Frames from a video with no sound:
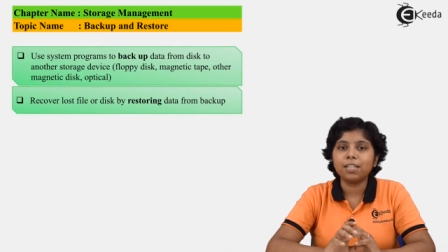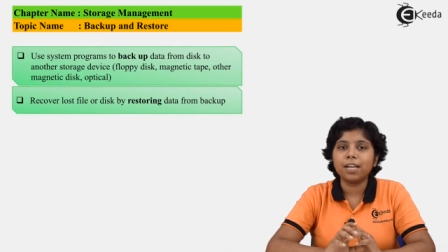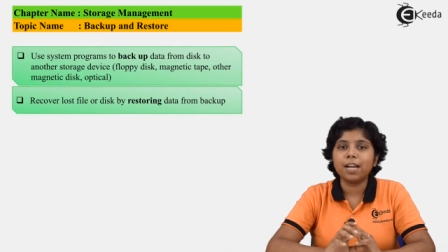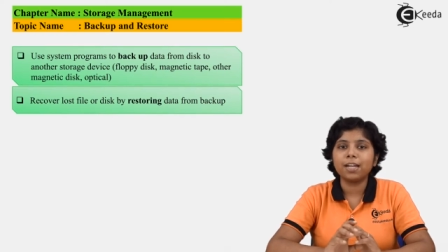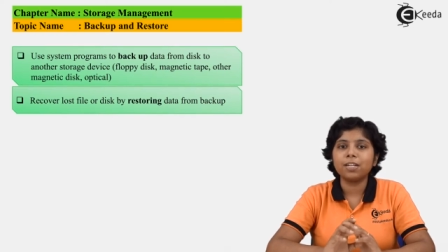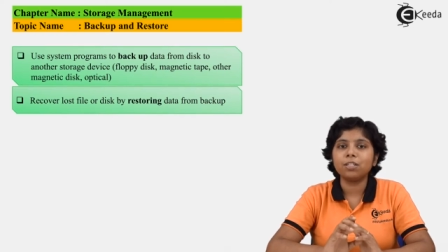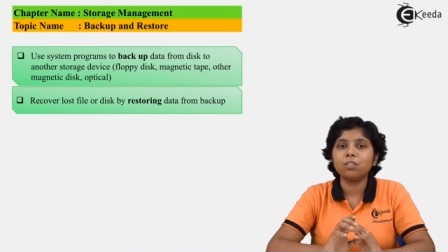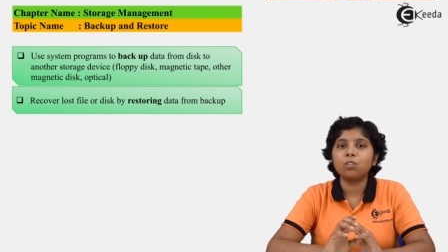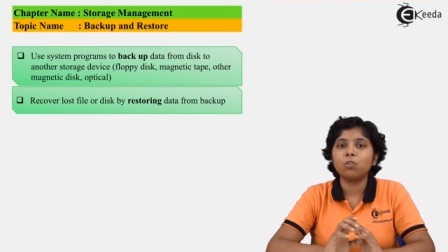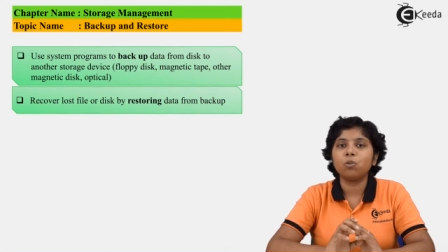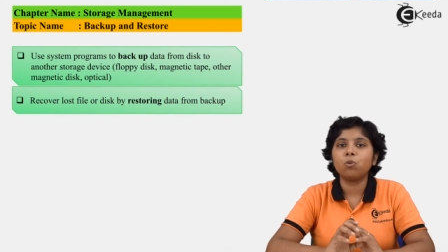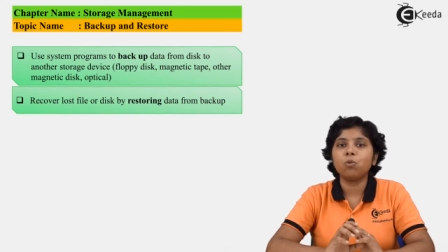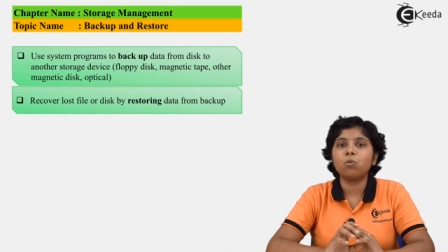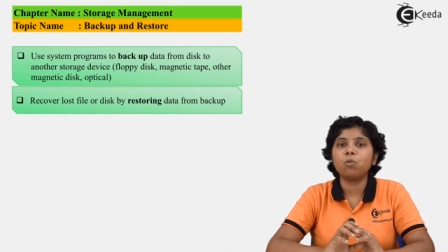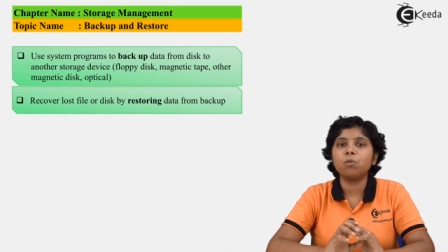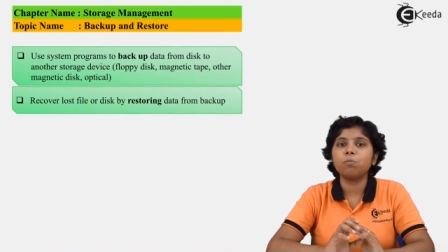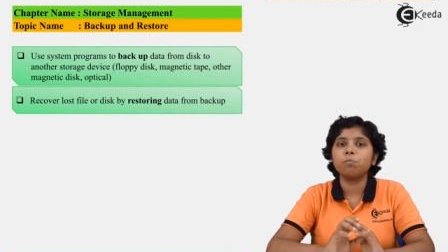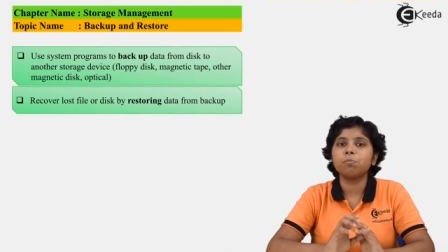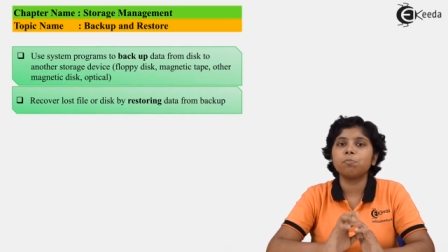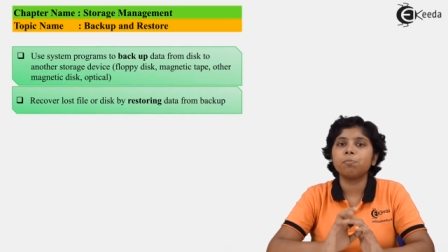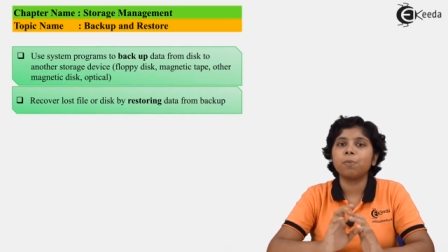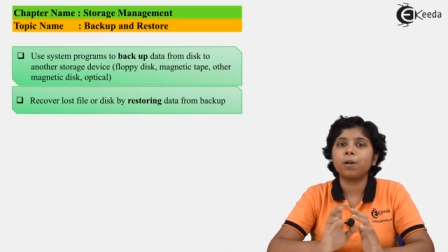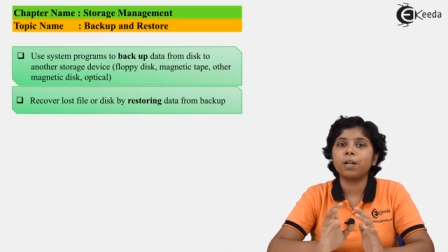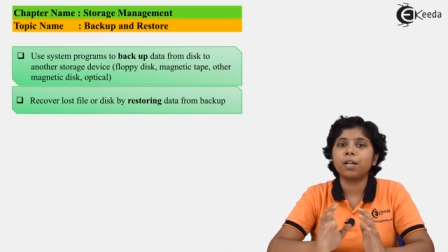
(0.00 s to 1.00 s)
that
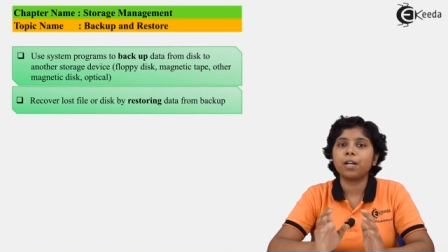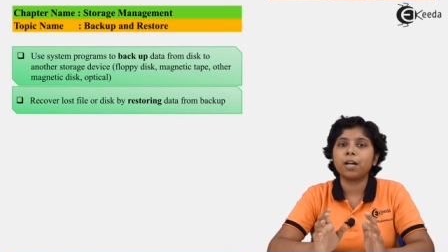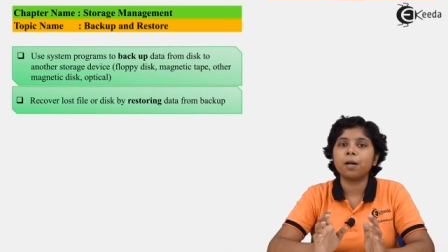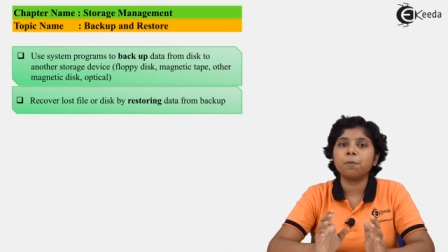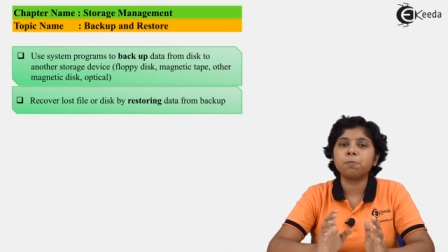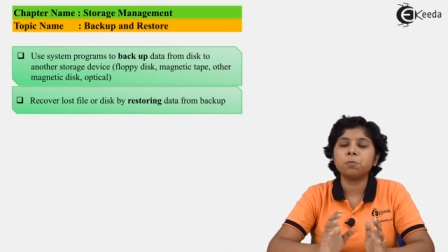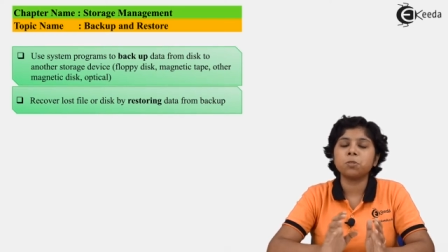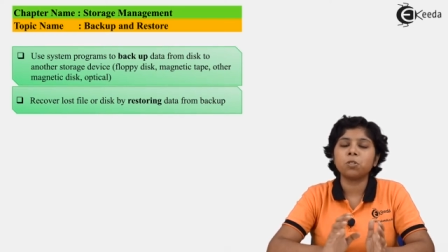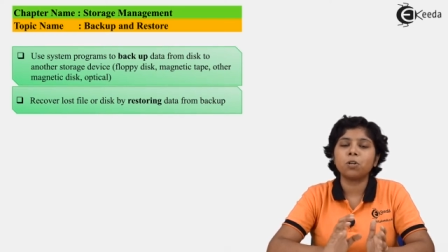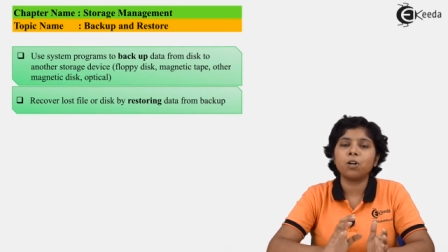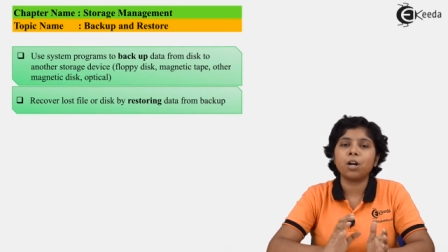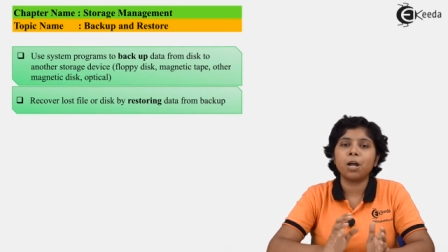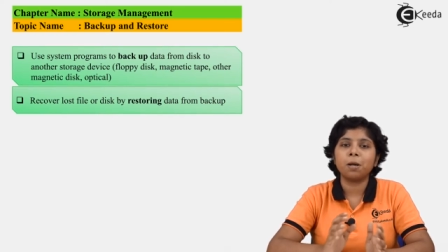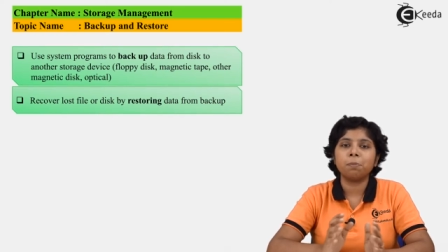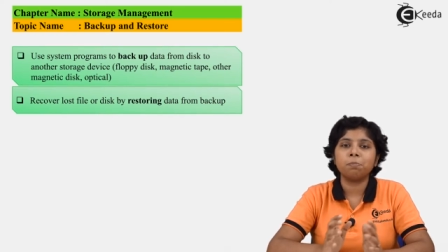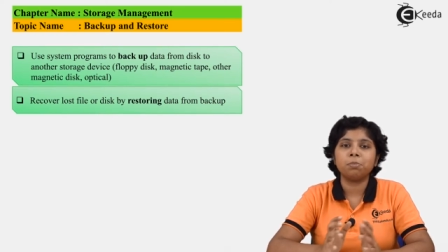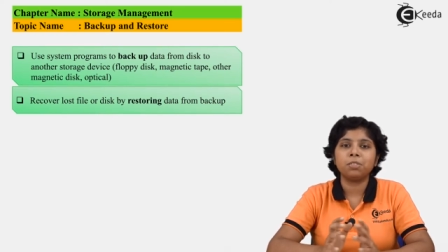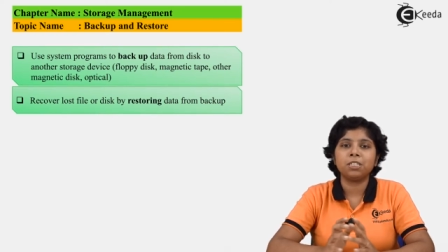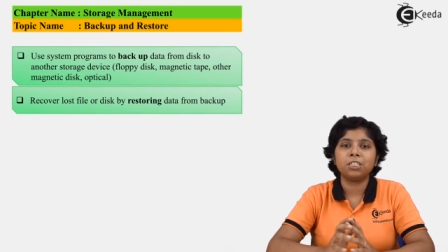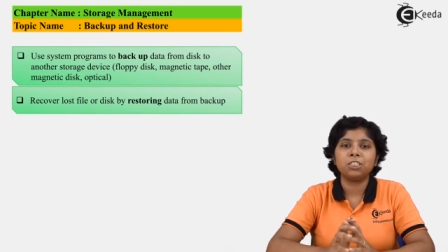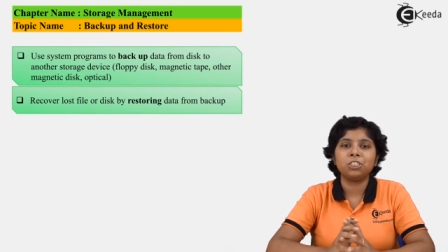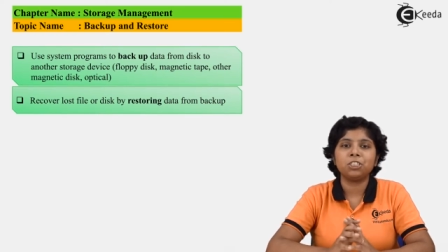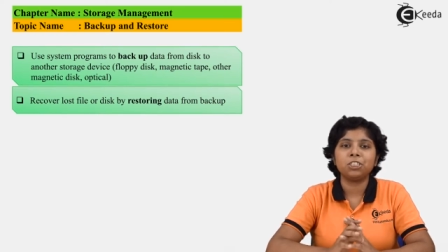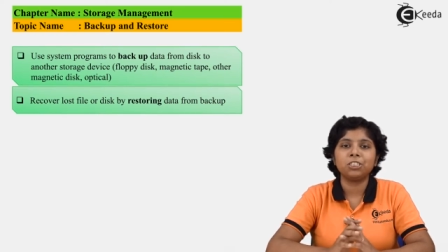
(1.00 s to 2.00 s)
no backups or
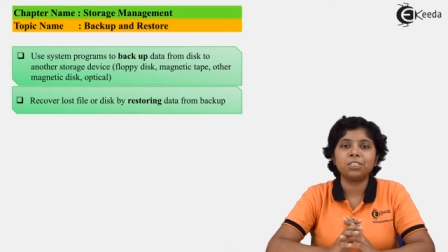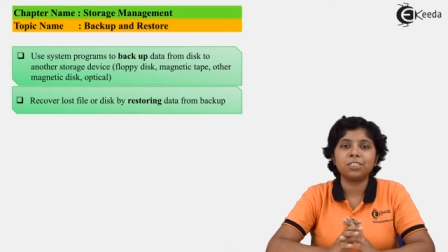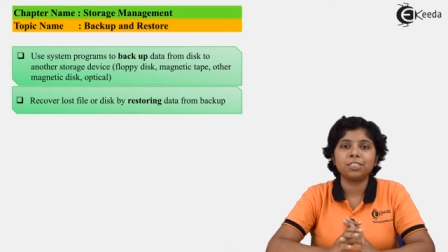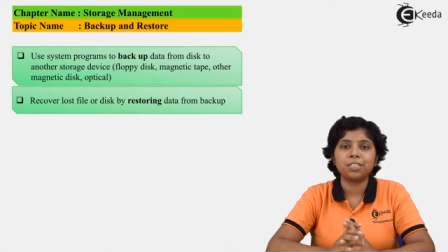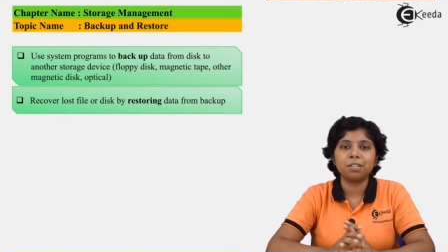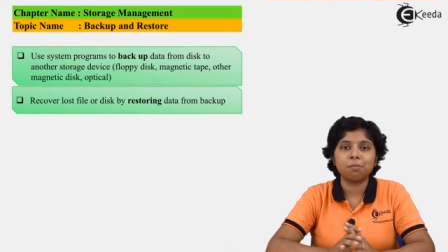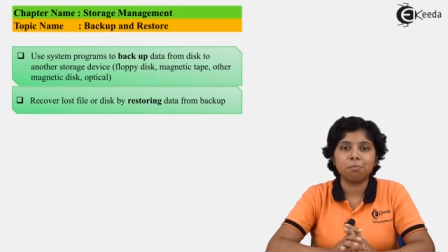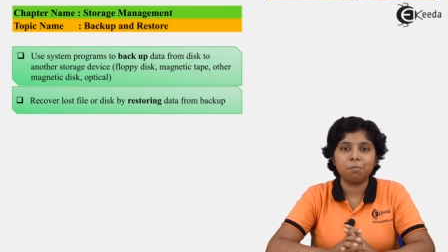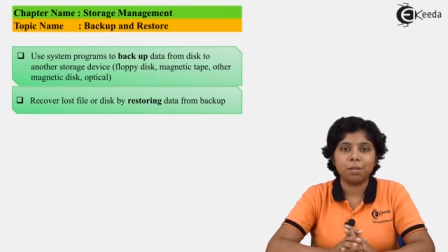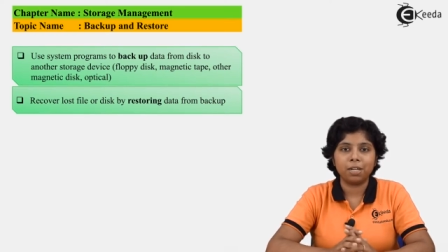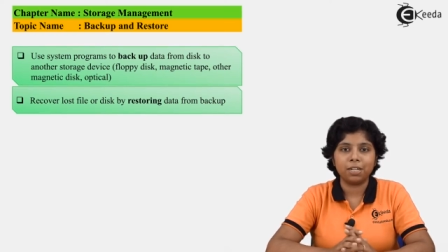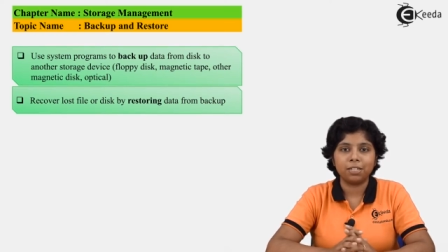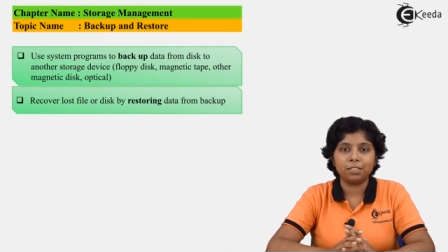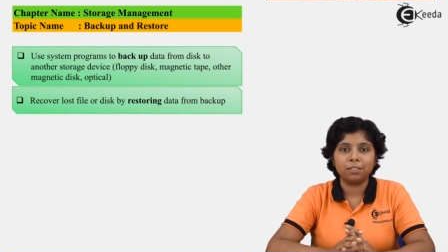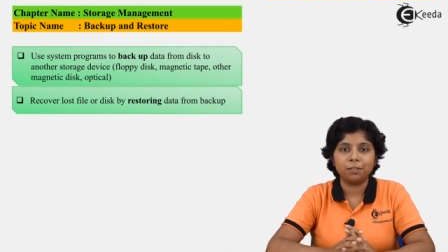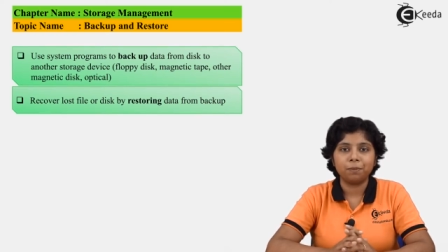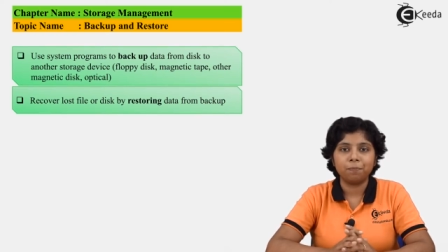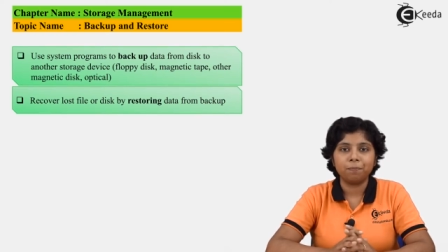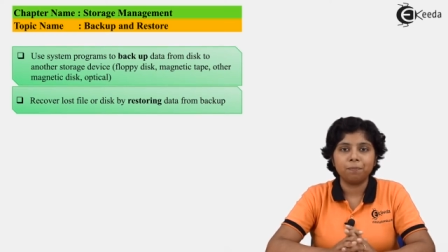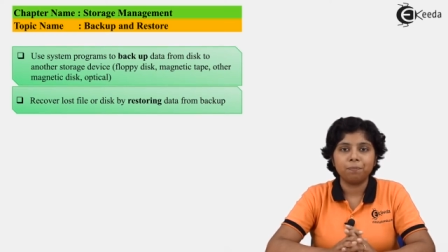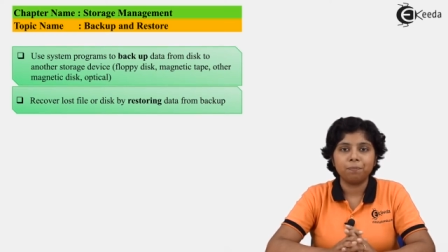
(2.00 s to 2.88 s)
updations are made.